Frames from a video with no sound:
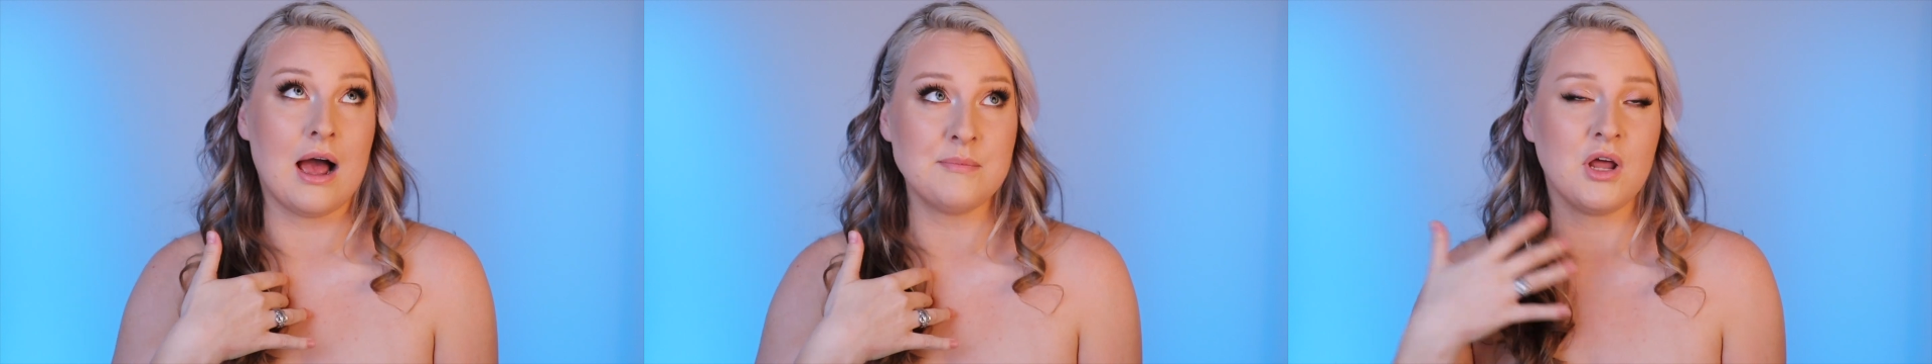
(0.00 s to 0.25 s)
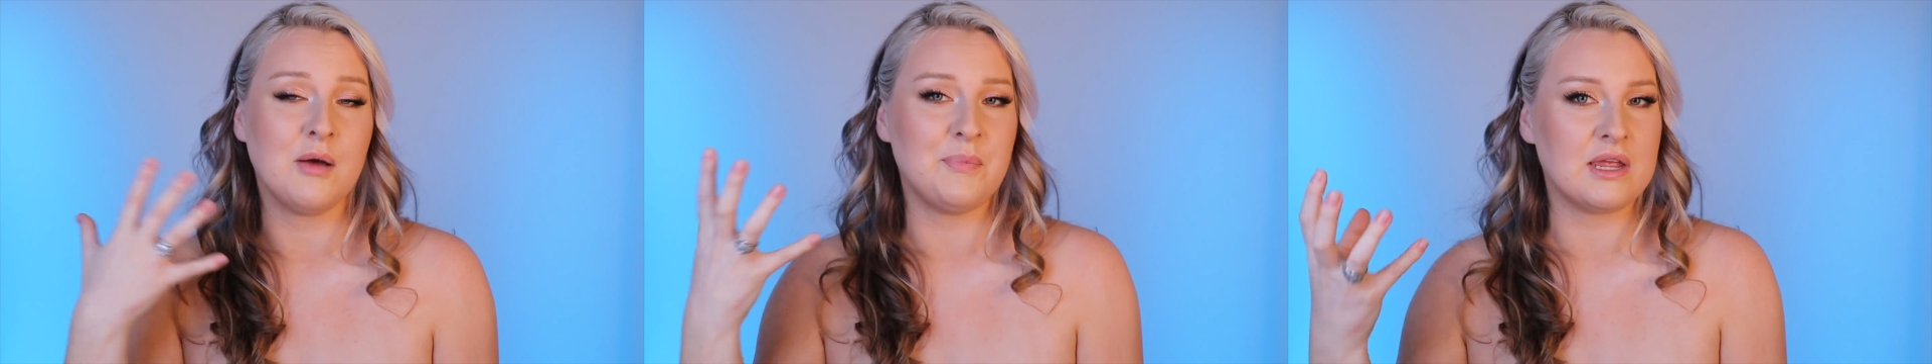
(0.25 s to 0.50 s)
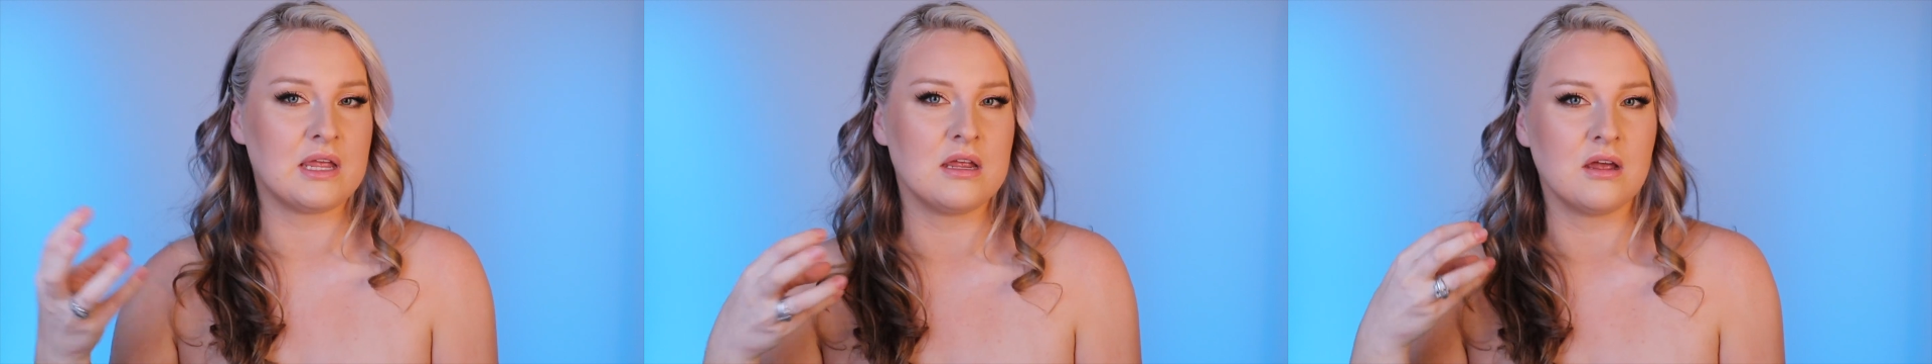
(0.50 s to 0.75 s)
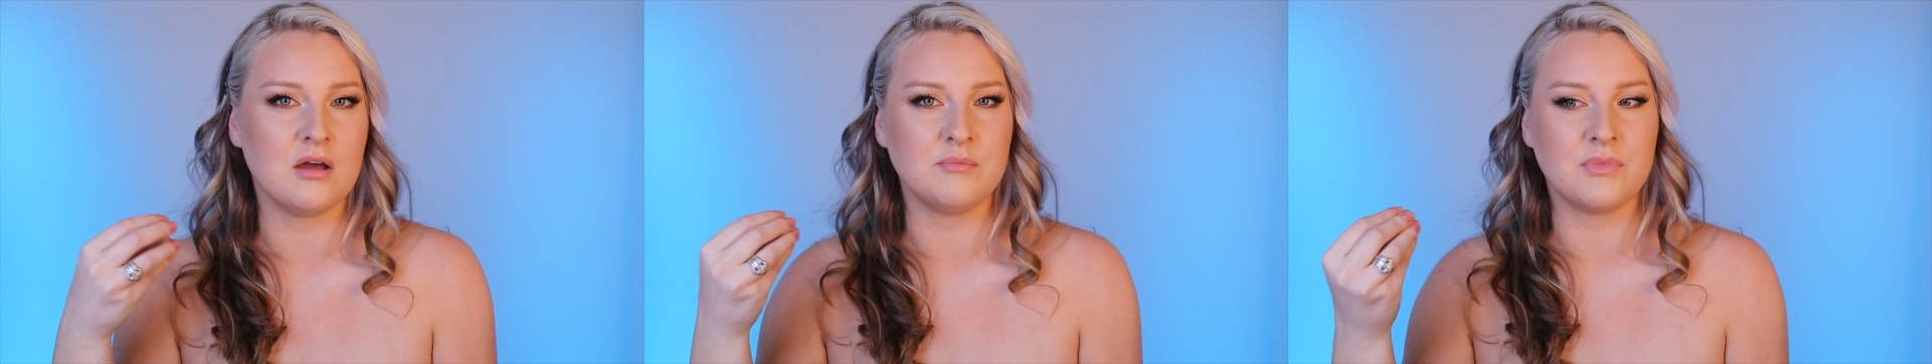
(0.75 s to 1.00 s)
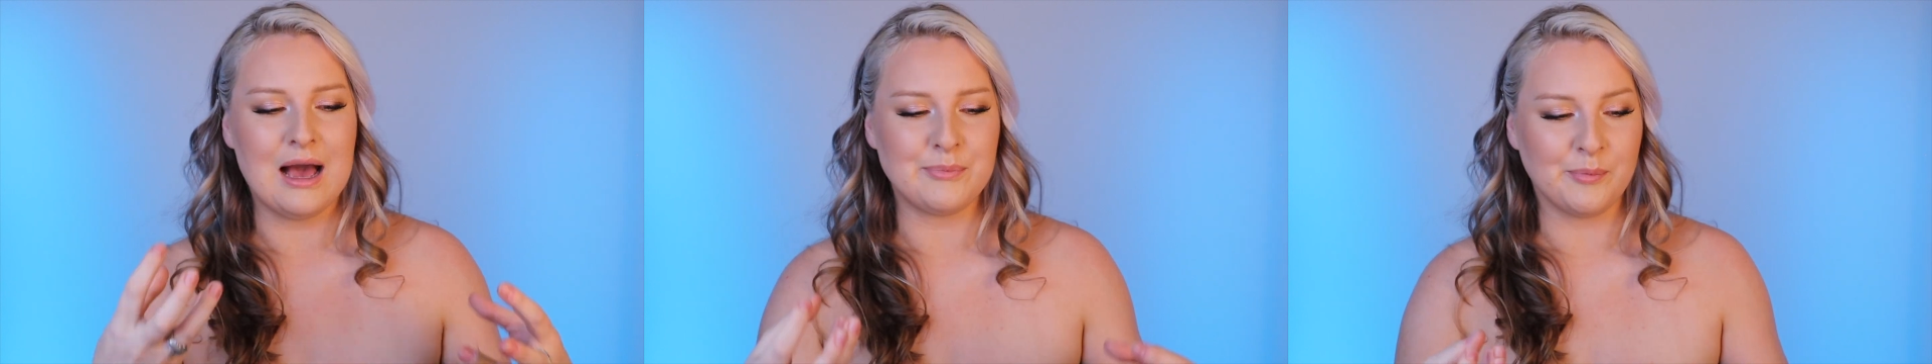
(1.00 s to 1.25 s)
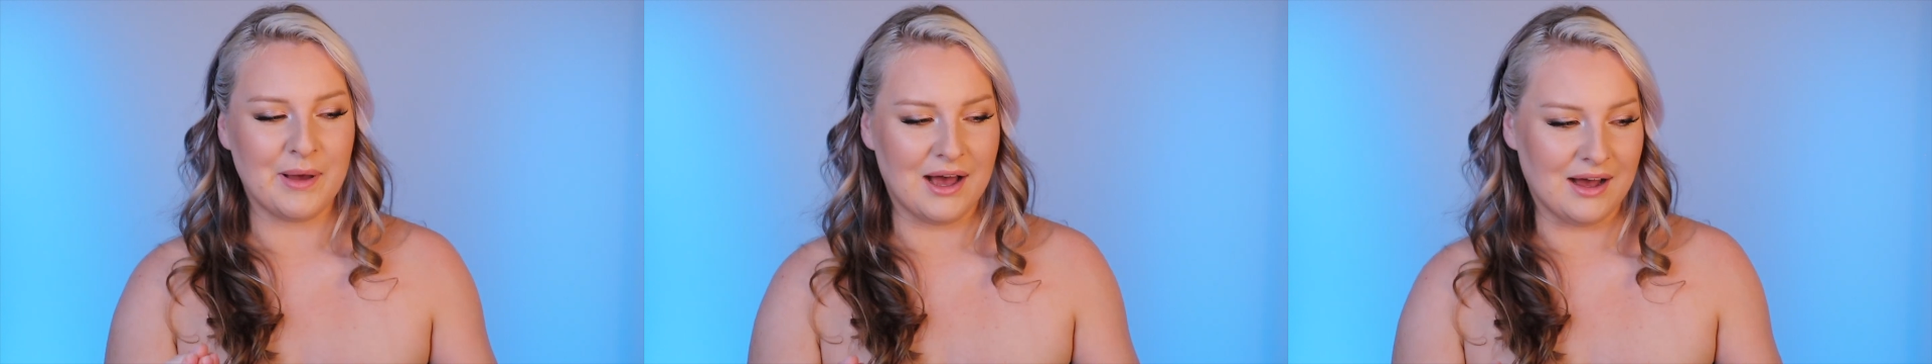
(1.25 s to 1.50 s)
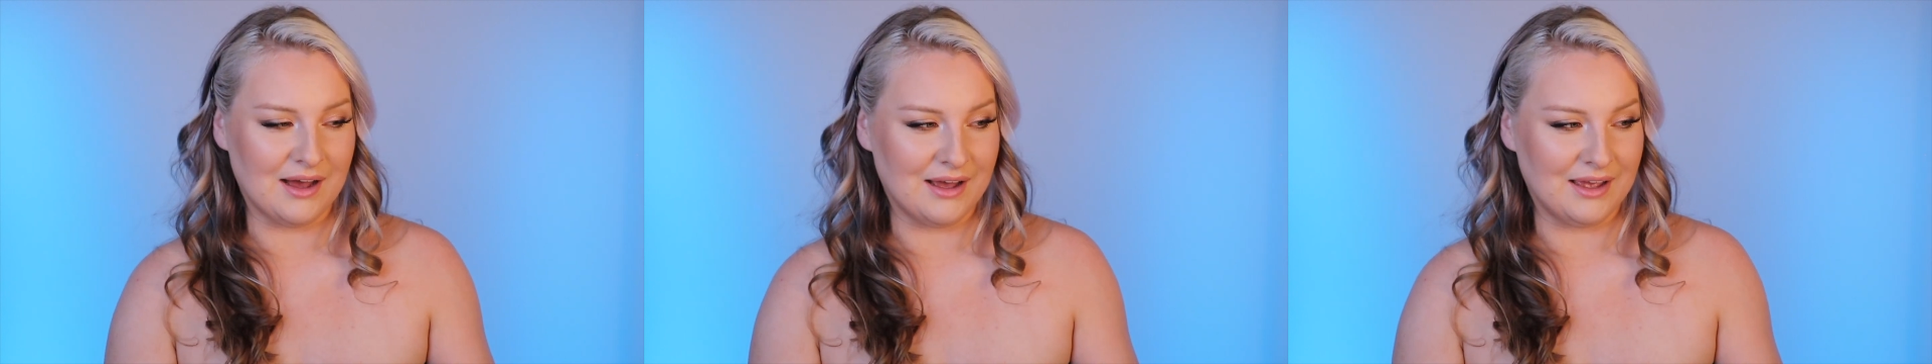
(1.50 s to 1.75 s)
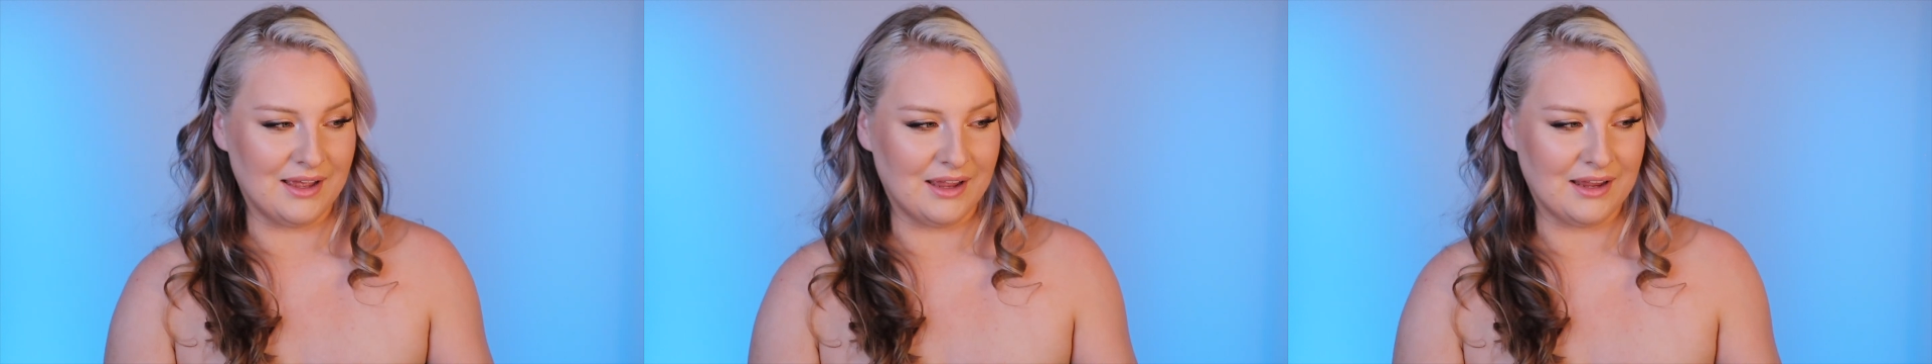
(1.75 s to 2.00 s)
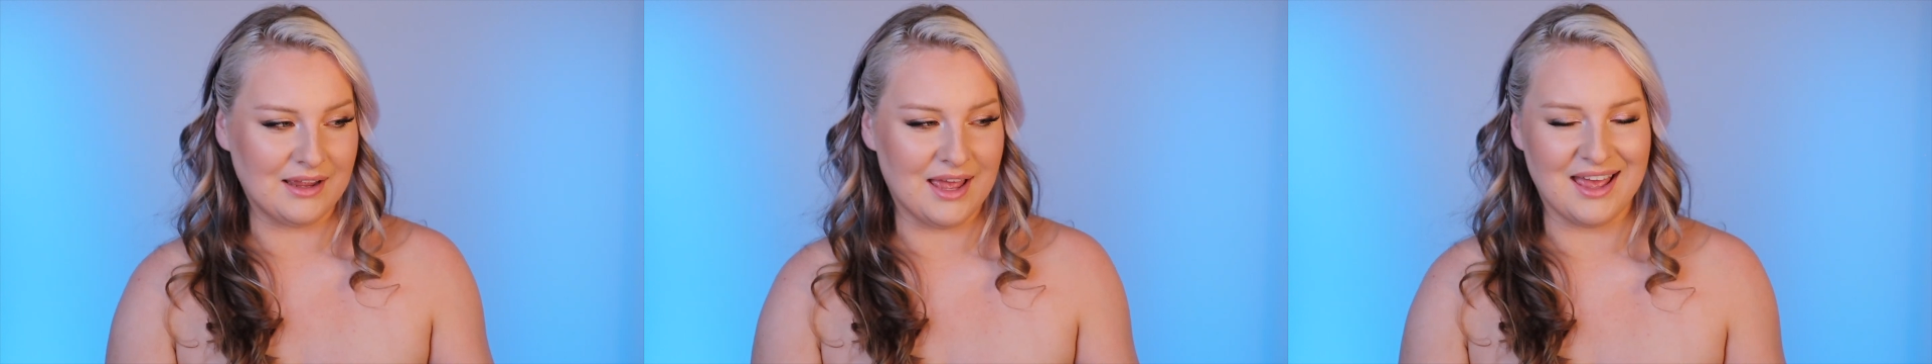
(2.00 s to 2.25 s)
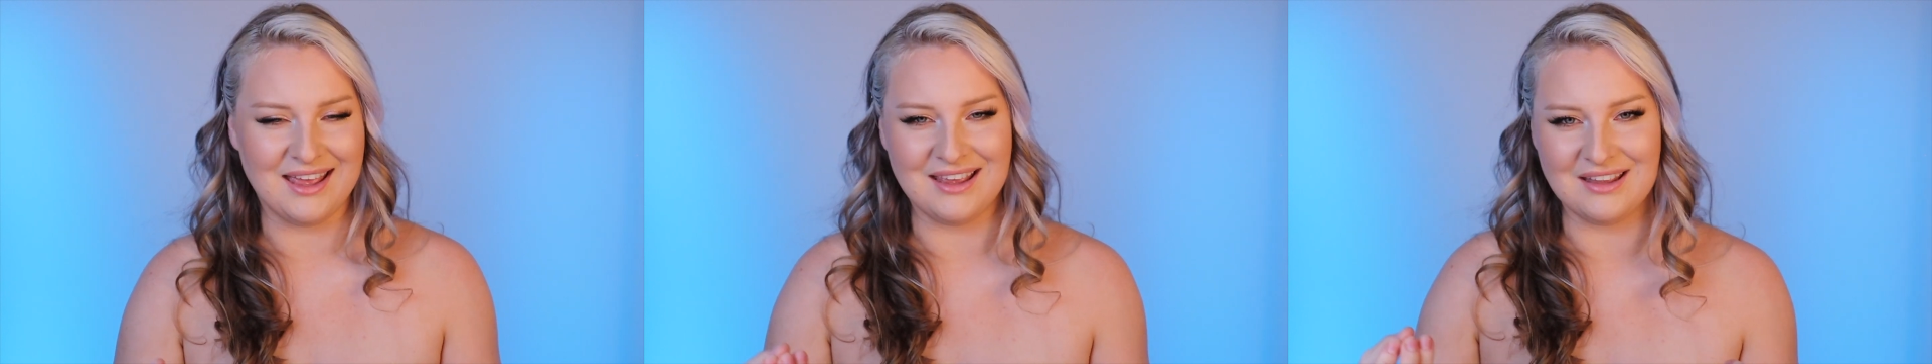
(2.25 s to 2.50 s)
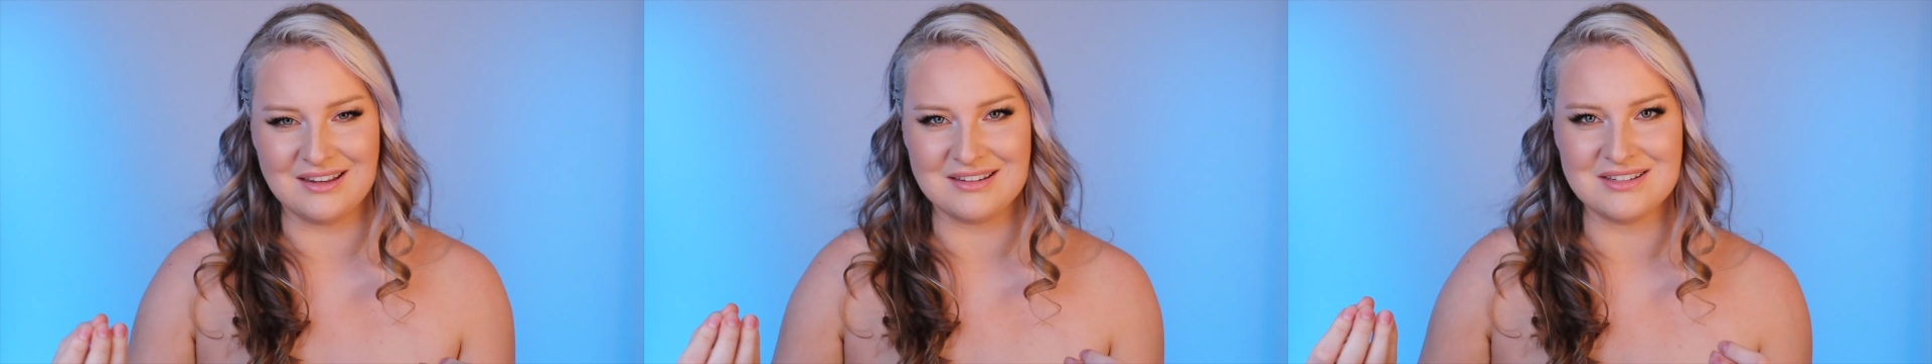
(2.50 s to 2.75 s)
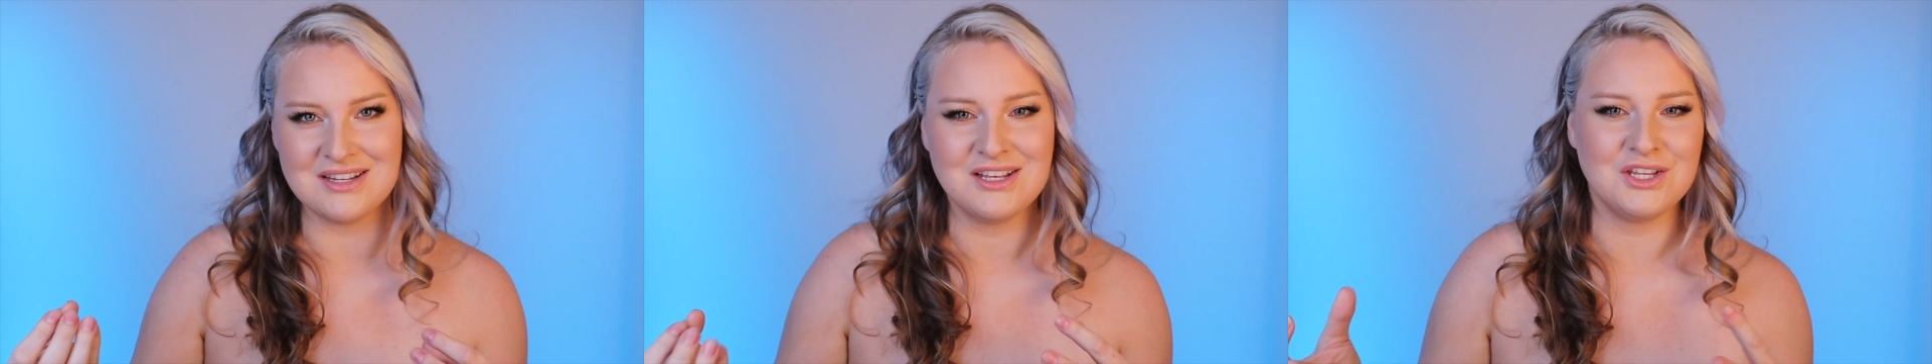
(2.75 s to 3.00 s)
not picking up apple pie and,